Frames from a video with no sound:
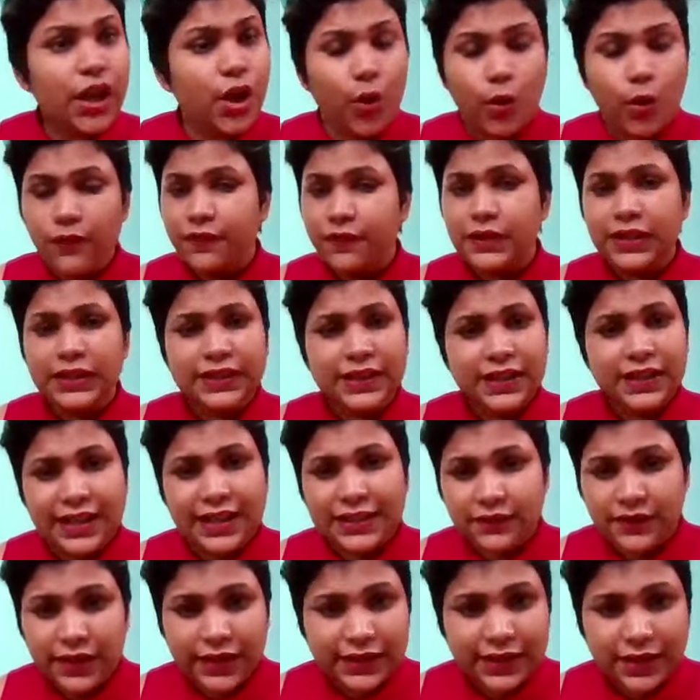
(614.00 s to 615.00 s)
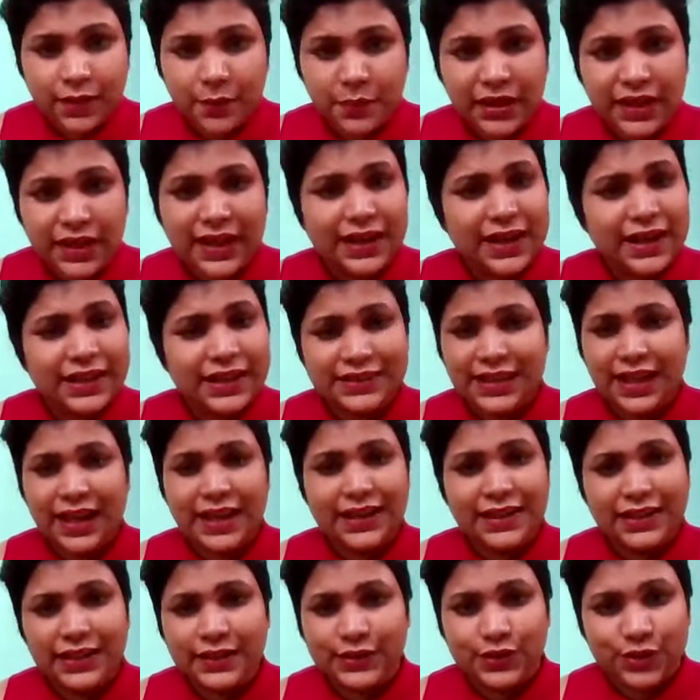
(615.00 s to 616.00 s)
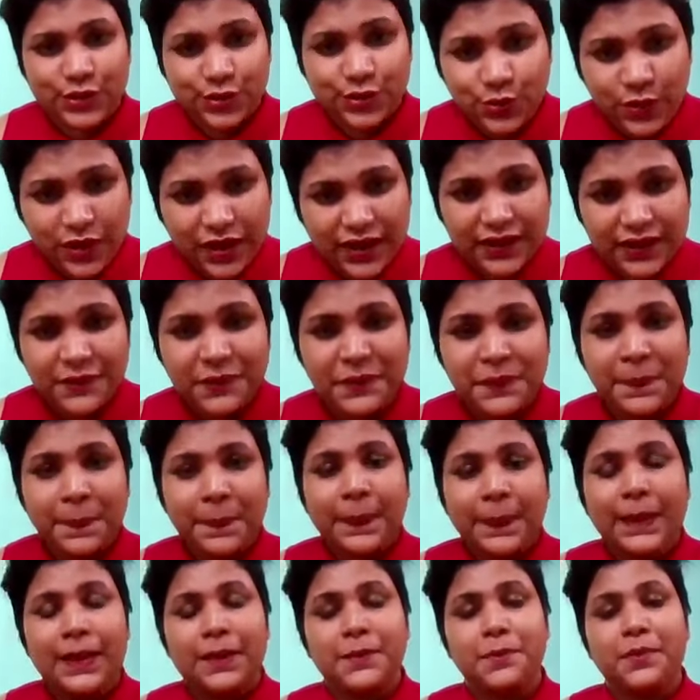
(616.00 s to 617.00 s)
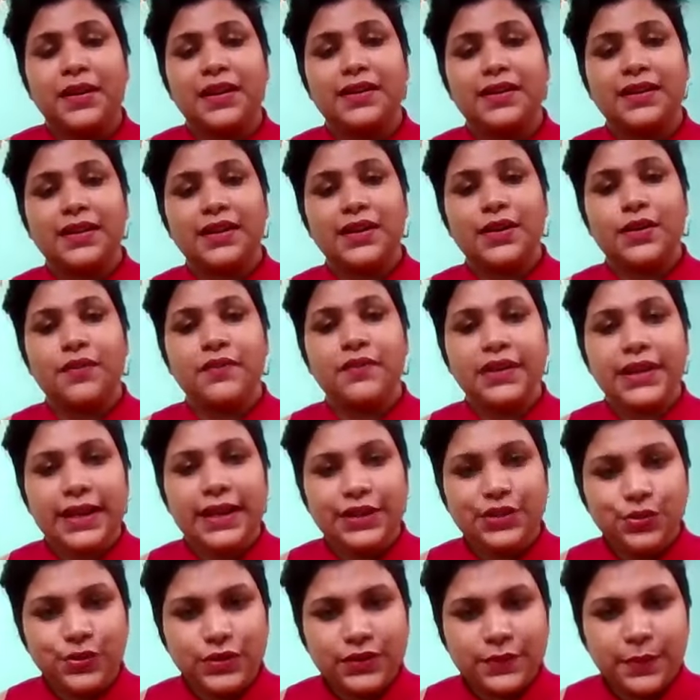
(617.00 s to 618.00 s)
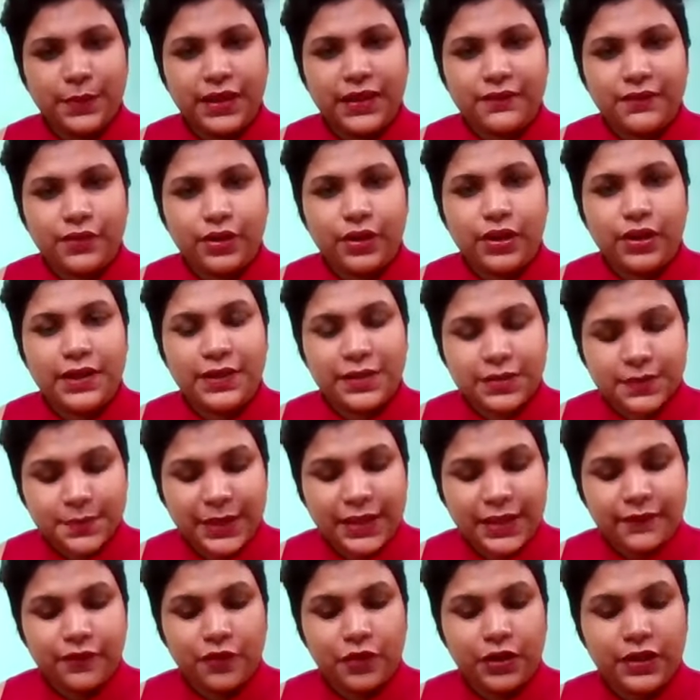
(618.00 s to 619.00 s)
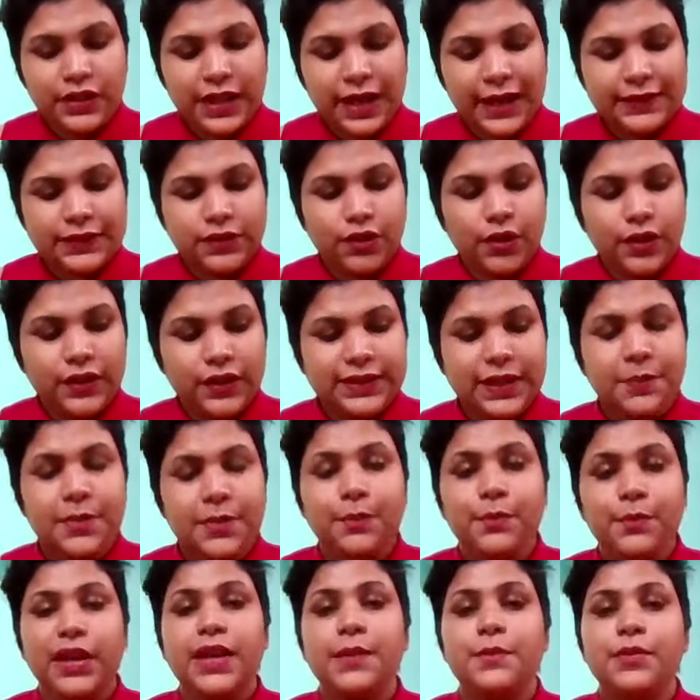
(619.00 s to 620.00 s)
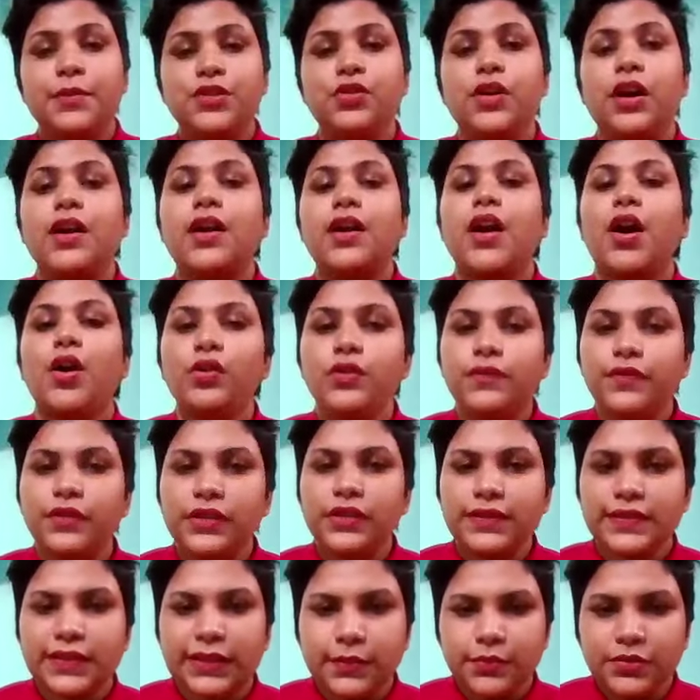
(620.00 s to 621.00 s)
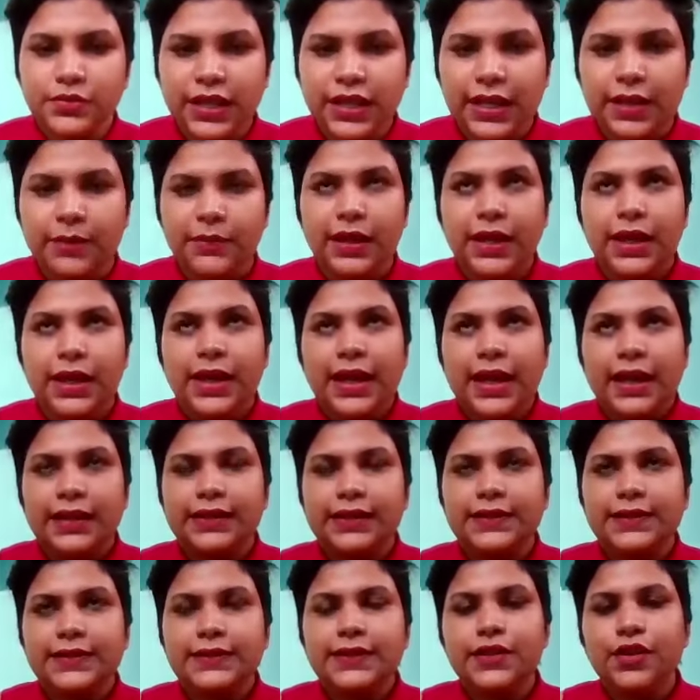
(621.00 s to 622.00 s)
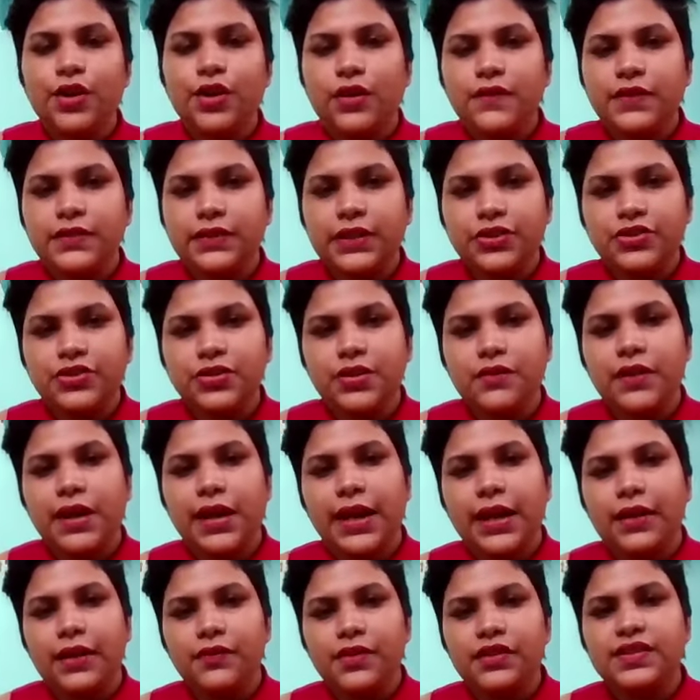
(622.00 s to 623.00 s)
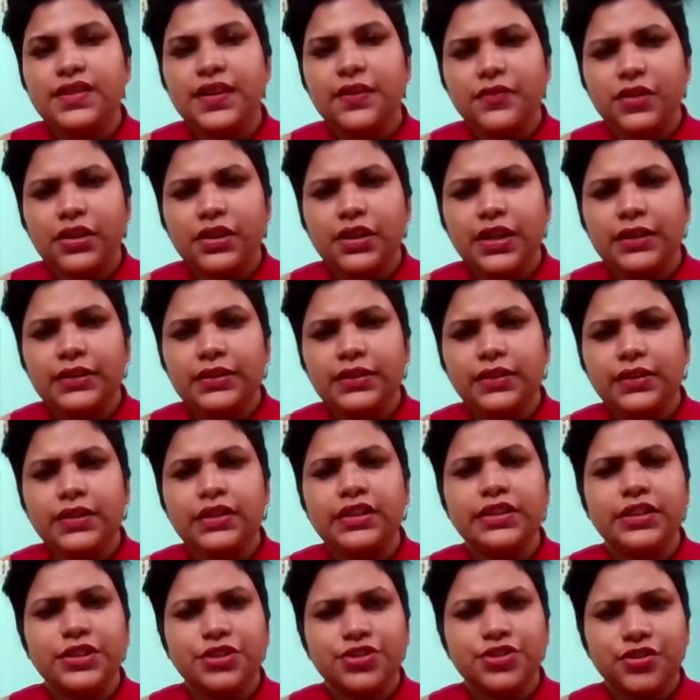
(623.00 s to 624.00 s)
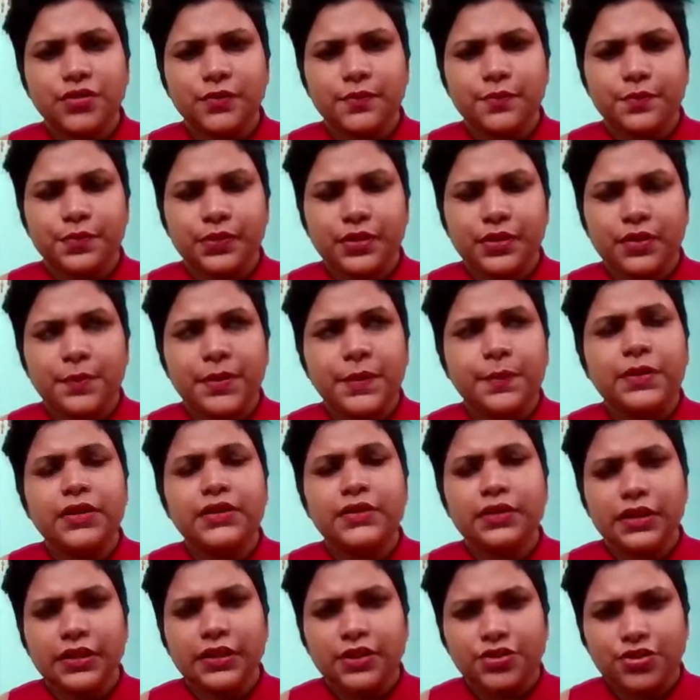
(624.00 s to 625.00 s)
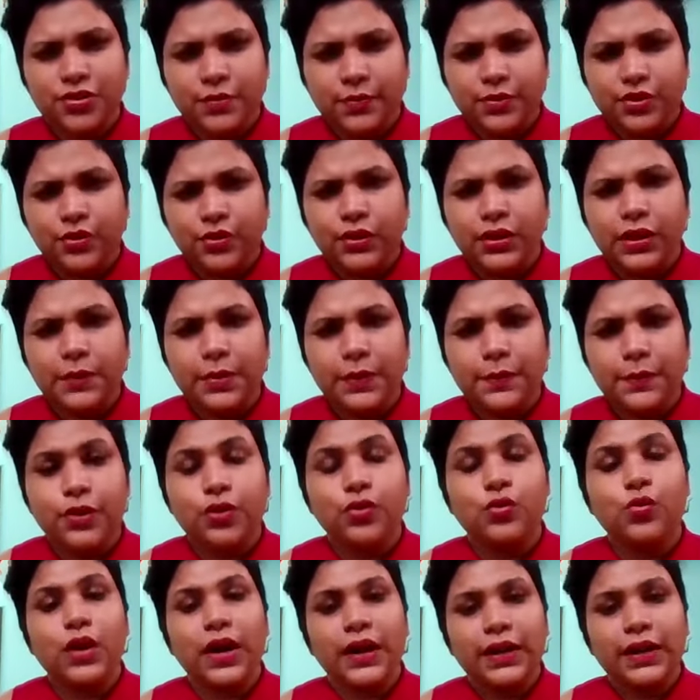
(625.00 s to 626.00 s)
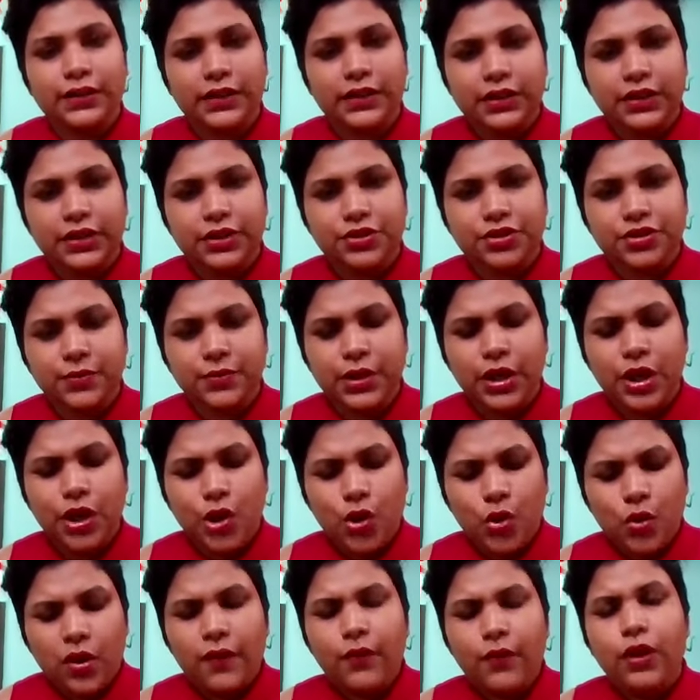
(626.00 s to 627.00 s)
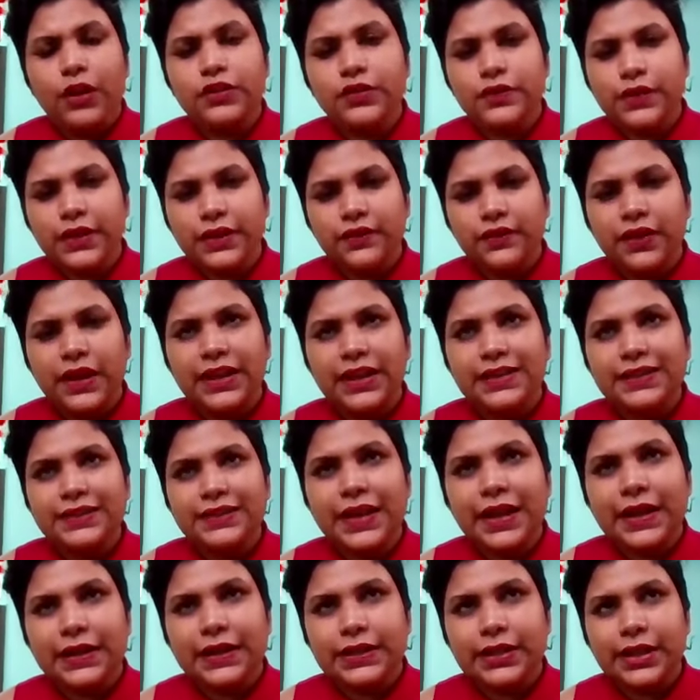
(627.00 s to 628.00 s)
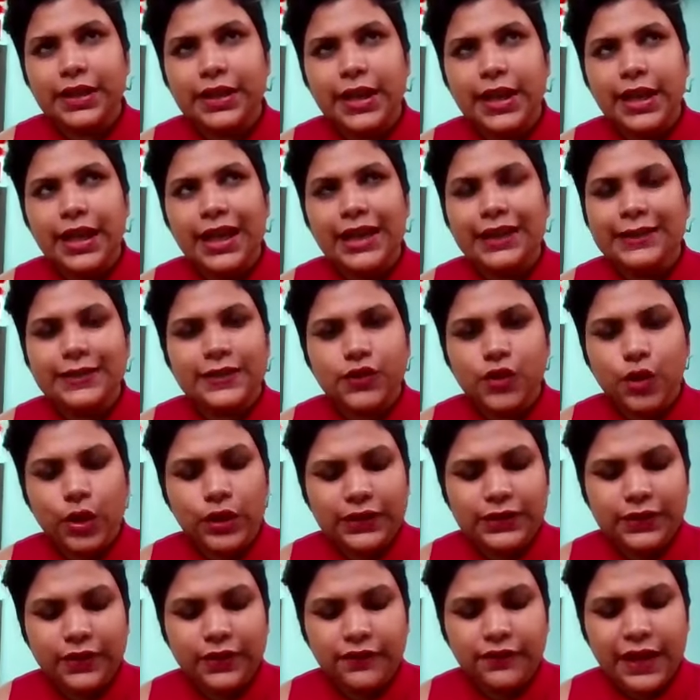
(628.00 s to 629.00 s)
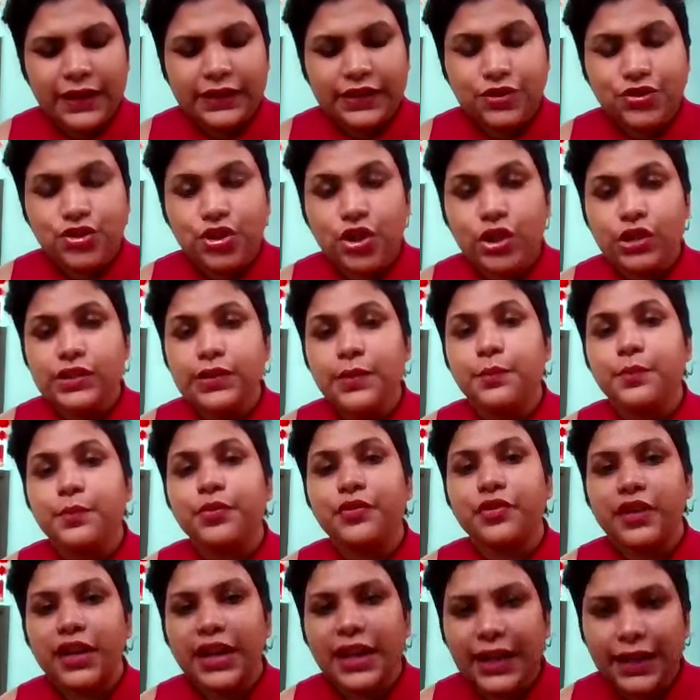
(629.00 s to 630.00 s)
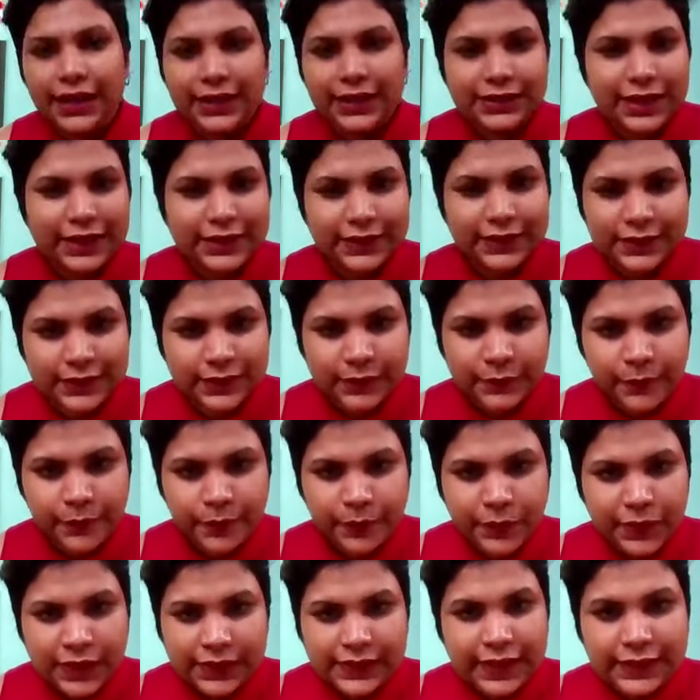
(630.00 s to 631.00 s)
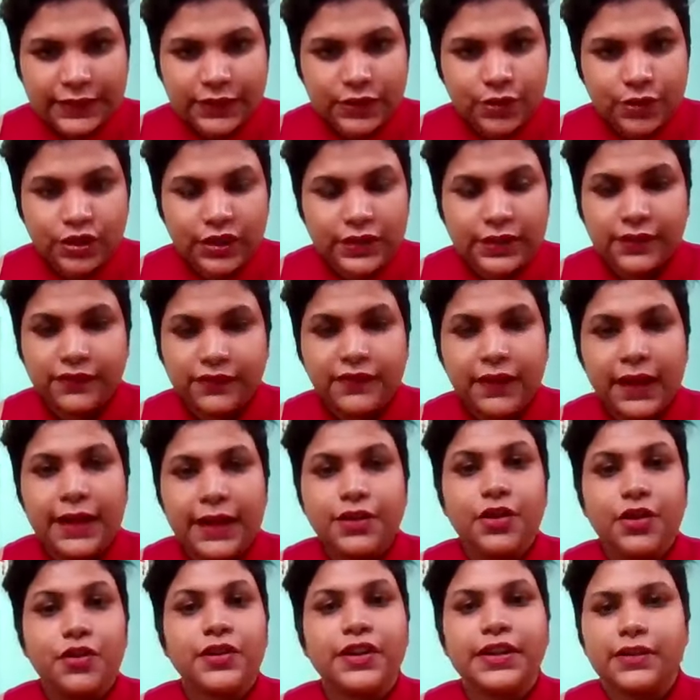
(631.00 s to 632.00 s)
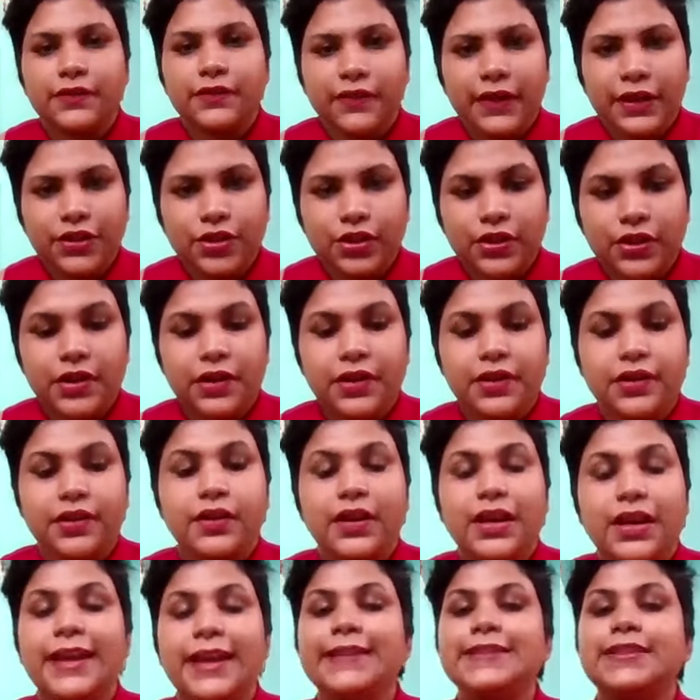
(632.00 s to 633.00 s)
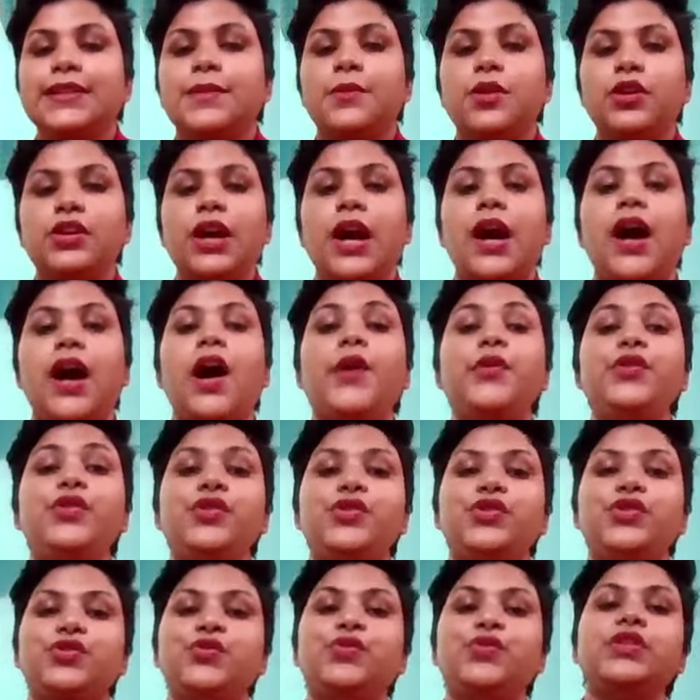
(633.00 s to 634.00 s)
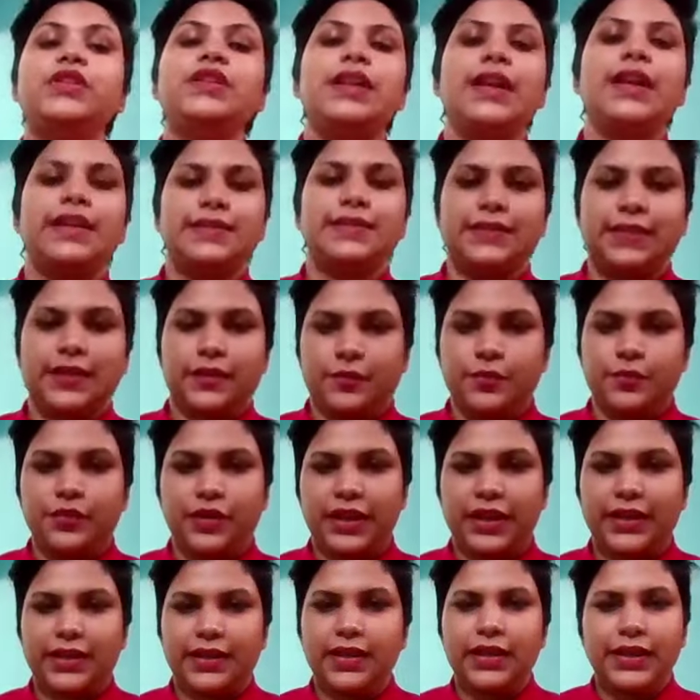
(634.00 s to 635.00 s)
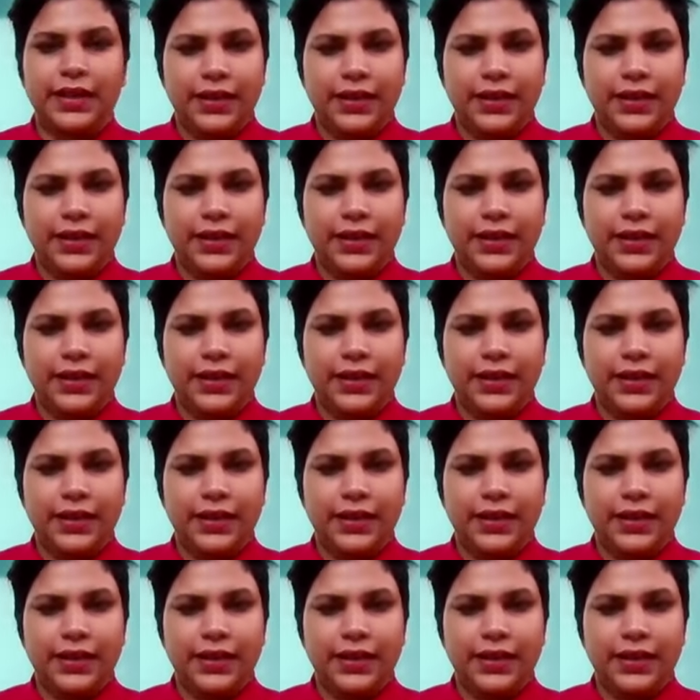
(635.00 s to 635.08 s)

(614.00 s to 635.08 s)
hopefully they're as welcoming and as kind as you are. But when I do speak for it, as long as I'm able to account for the same time. And this is a conversation I've had with several other leadership people in the leadership role and people who are in the leadership, who have also advised that it's not the fact that you're in a break that's going to define or redefine your career. It's about how you utilize that break.